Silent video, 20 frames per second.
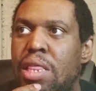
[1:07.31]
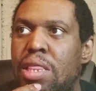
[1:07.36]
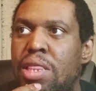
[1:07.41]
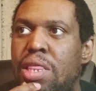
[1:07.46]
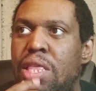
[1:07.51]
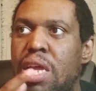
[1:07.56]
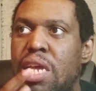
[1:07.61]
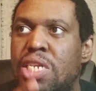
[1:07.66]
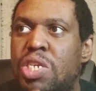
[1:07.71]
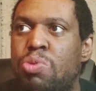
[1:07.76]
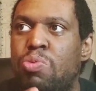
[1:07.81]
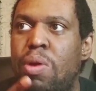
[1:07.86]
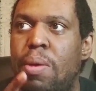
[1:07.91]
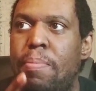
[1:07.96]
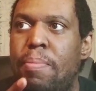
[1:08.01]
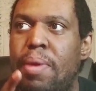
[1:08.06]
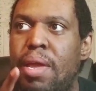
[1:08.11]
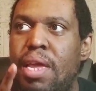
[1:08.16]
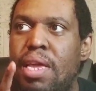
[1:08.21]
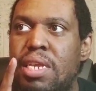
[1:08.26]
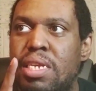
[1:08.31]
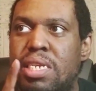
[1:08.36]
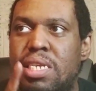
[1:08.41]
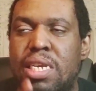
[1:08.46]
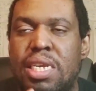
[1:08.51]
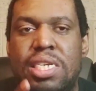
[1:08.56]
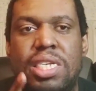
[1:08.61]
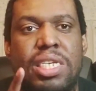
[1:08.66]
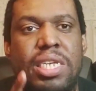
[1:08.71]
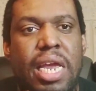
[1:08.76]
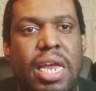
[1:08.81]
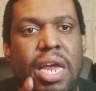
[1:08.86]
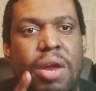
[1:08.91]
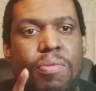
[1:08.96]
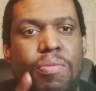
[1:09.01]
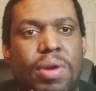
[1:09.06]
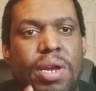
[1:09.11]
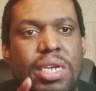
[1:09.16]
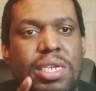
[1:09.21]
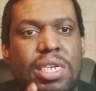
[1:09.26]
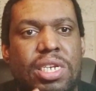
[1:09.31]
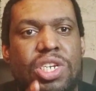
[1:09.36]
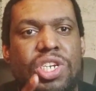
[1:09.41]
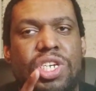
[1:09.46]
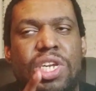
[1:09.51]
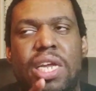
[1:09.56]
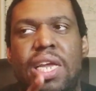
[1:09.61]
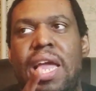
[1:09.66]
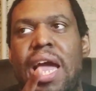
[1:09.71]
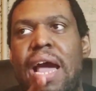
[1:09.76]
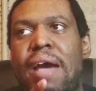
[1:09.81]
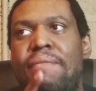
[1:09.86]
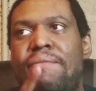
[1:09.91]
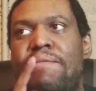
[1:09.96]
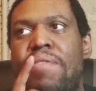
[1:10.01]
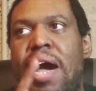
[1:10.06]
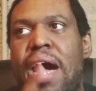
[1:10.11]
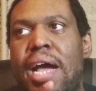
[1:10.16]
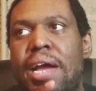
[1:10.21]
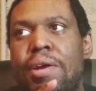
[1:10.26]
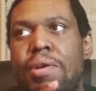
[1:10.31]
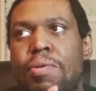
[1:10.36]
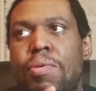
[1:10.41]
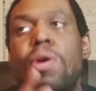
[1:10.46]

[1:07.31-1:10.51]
this one is the second reason she got fired.